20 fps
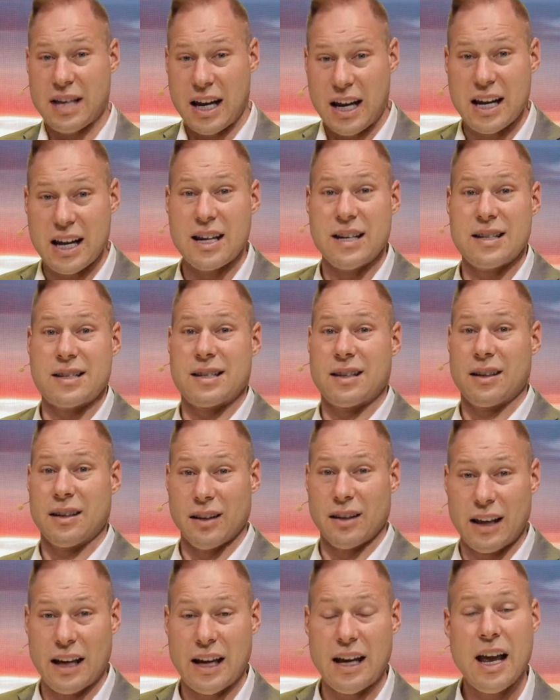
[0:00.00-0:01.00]
days
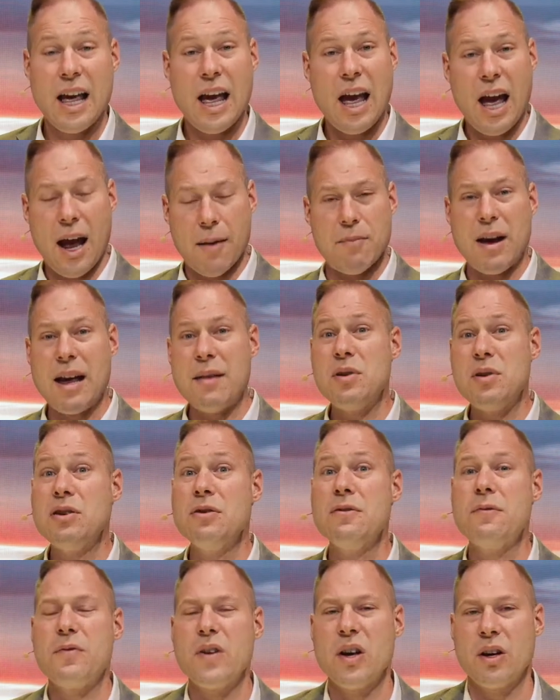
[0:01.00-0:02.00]
late. And maybe
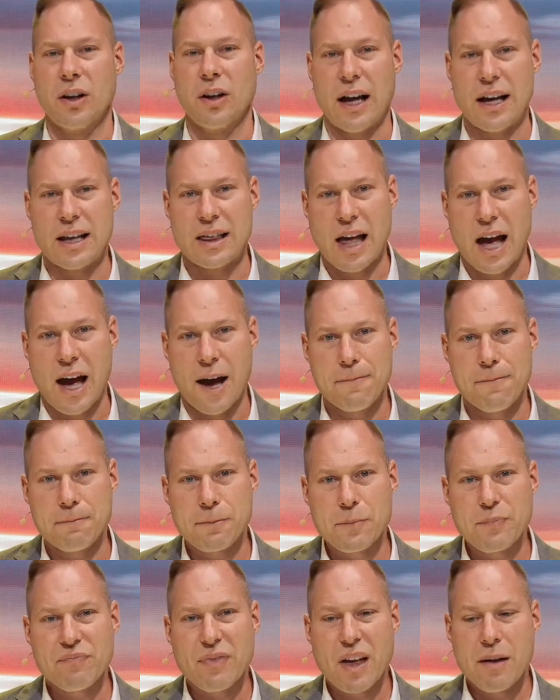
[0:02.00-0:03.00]
you feel like that.
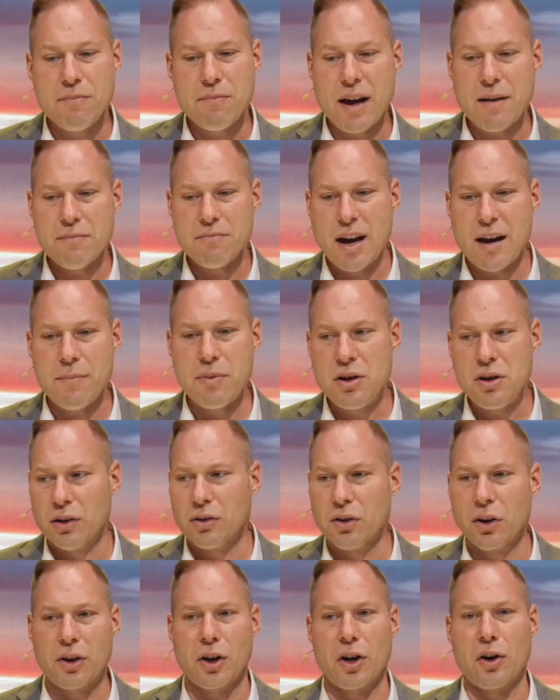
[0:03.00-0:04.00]
Maybe you're
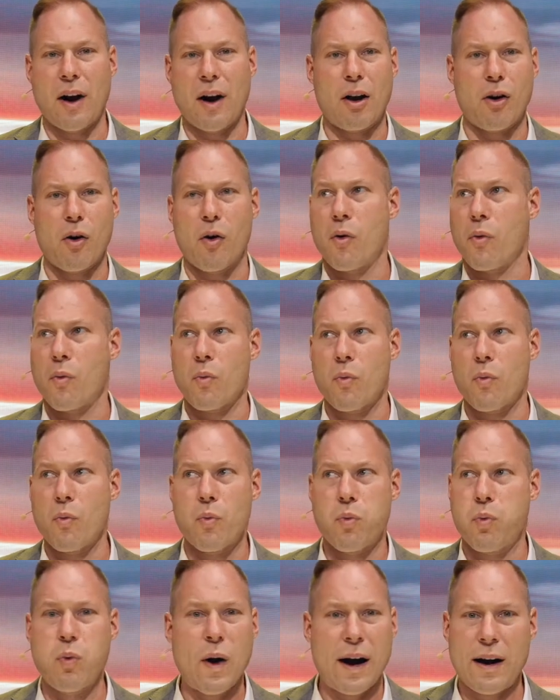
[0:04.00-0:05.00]
looking around going,
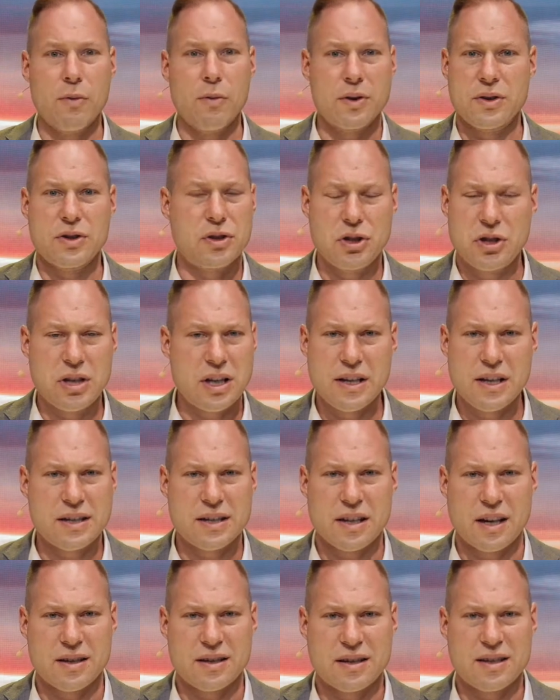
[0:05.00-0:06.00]
Where was
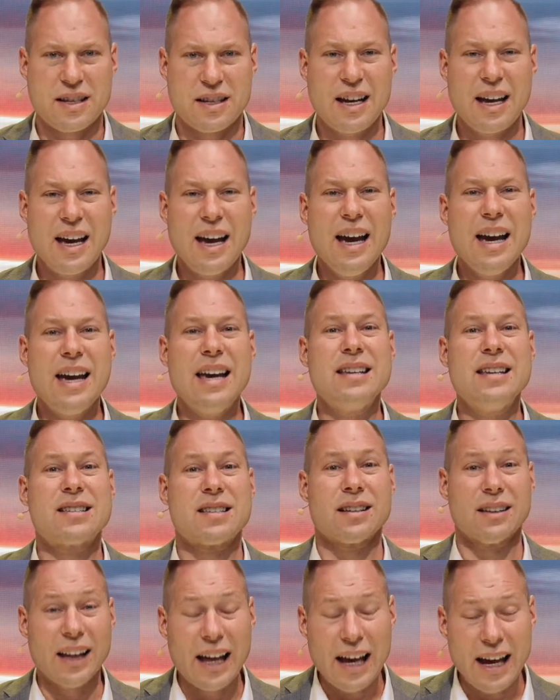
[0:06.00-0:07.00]
Jesus? He's
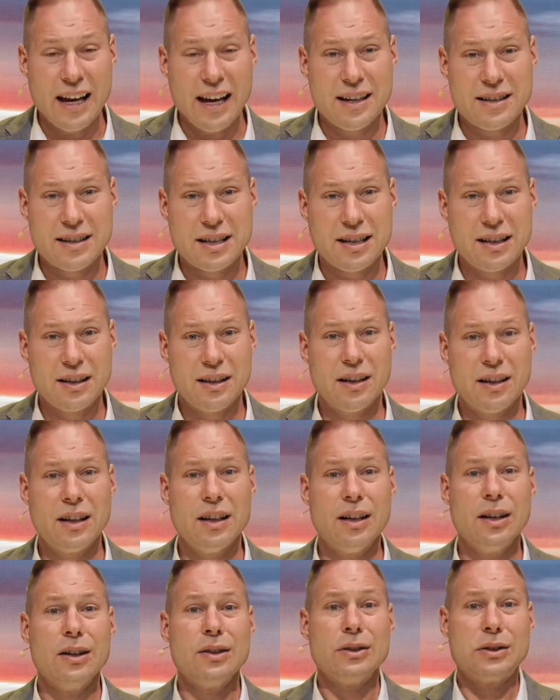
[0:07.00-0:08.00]
late
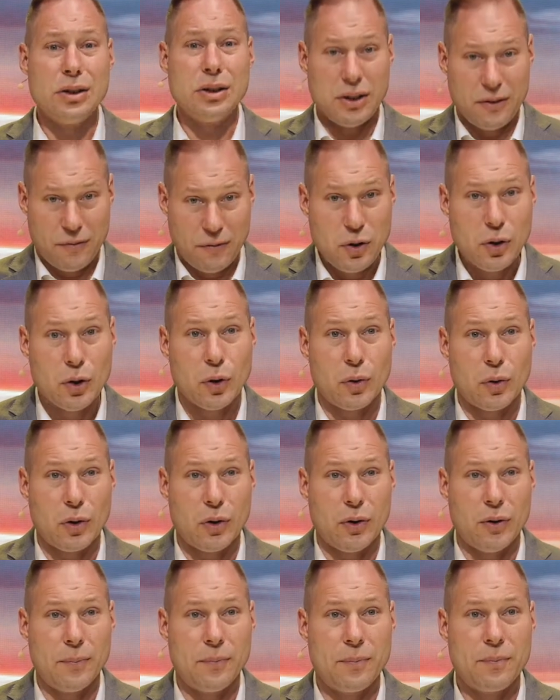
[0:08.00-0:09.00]
to the
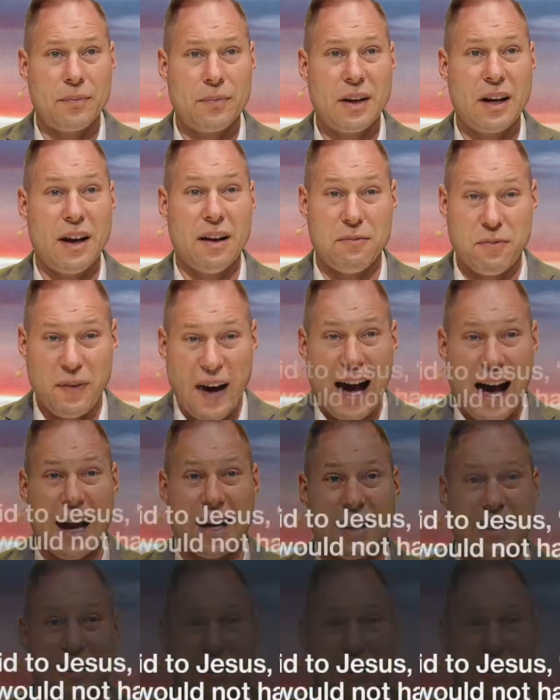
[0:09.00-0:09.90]
funeral. In fact,